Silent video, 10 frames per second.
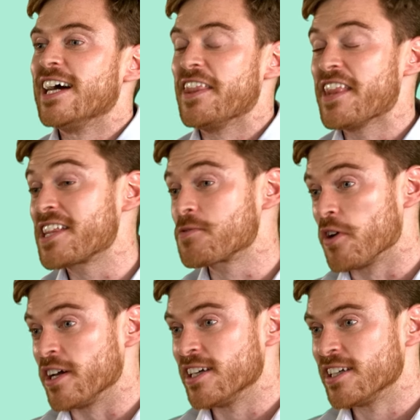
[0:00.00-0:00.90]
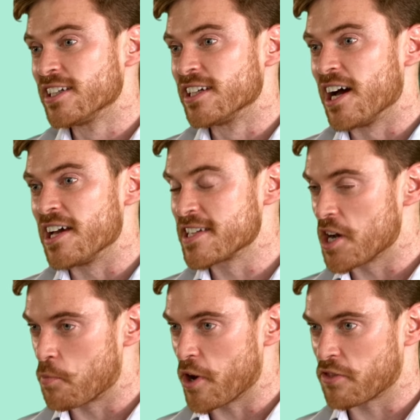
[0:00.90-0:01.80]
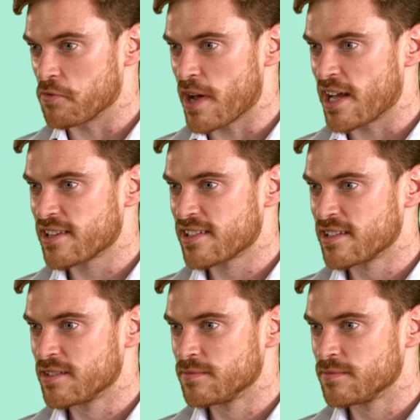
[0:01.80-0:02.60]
And that's why I set up Breakthrough Maths.